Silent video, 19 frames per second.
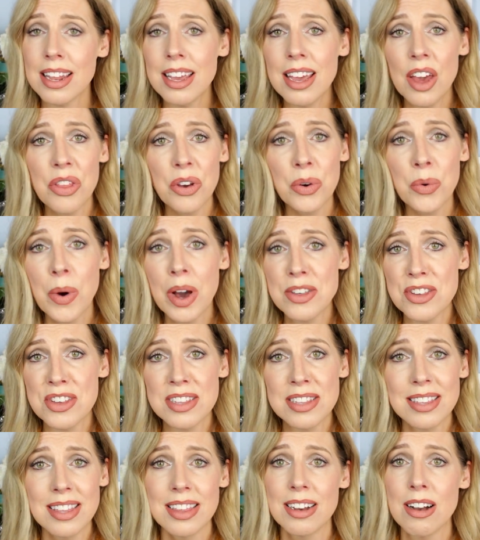any other
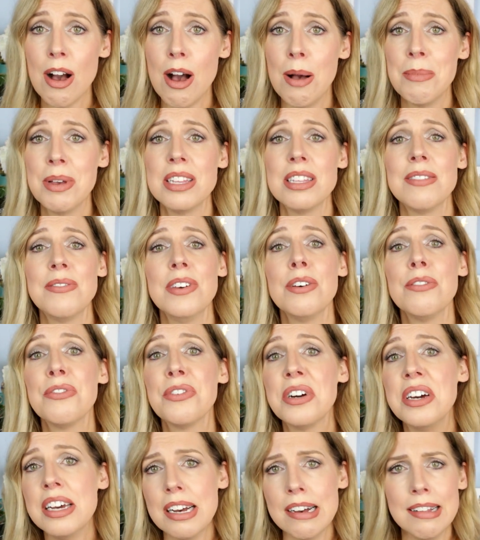questions in the comments, feel
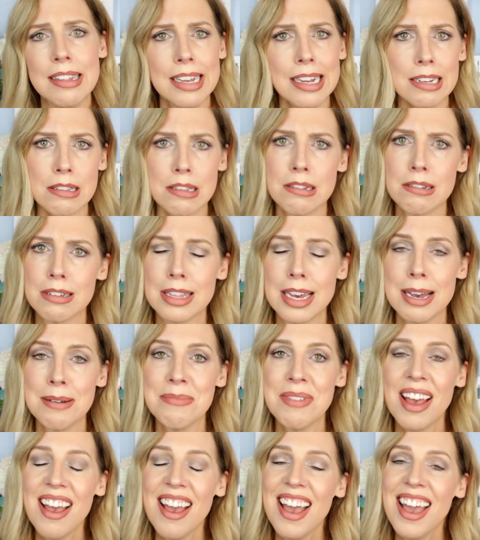free, I'll answer
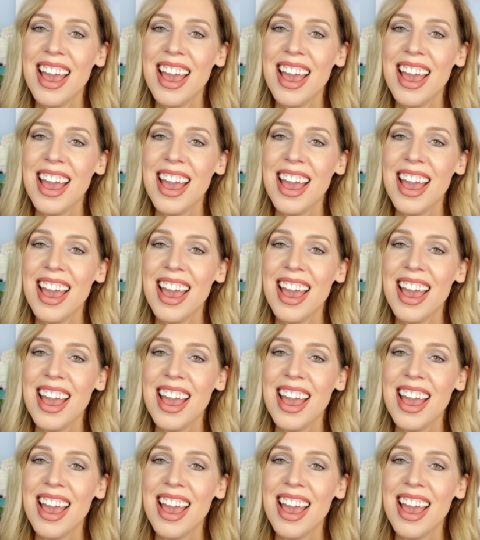them.